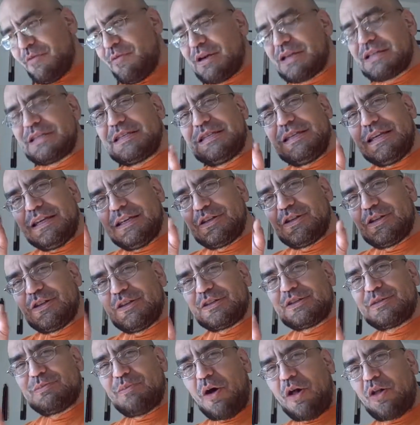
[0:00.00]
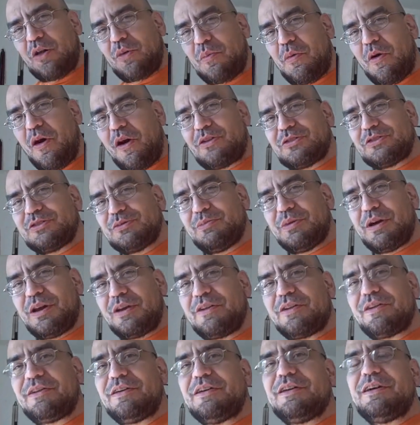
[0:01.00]
We can see into the smaller parts
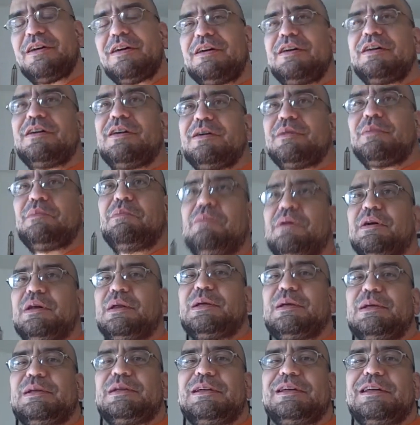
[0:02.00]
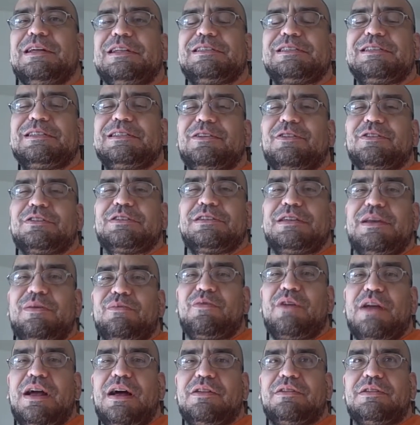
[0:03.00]
better, but it's still the
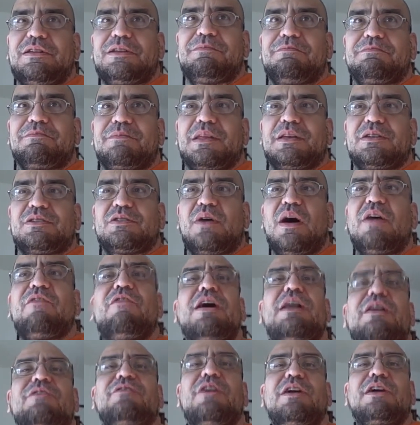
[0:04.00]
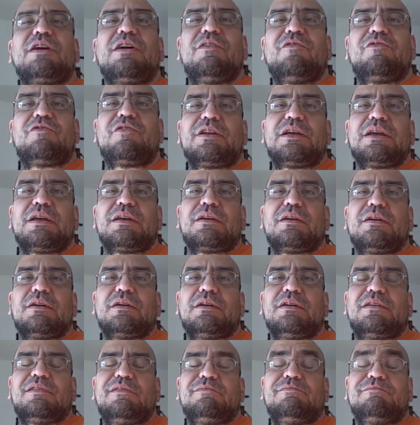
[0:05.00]
same reality. So I find it very comforting,
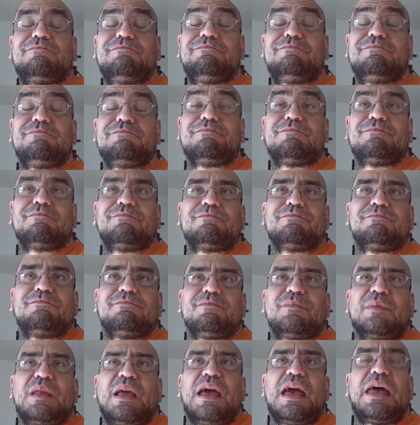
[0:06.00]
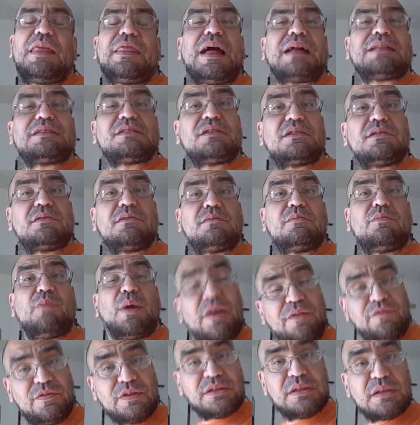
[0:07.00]
and that's
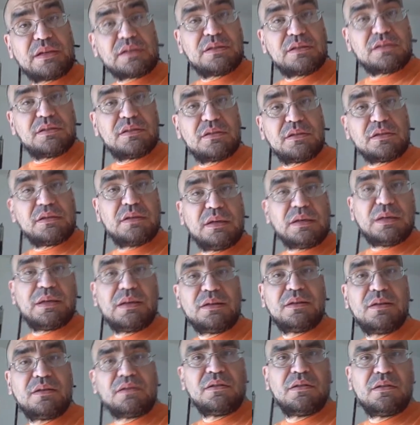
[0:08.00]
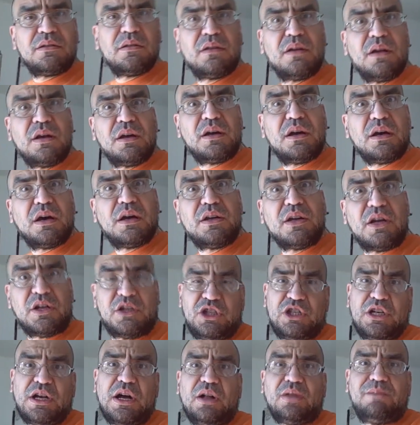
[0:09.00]
brain physics in a
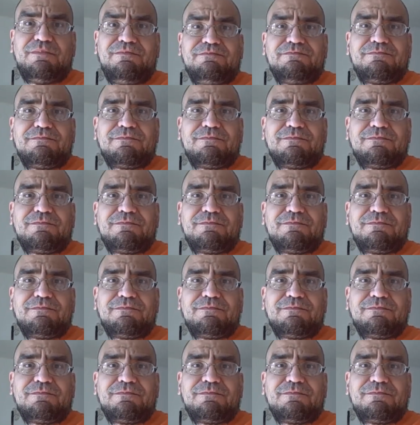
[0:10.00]
nutshell.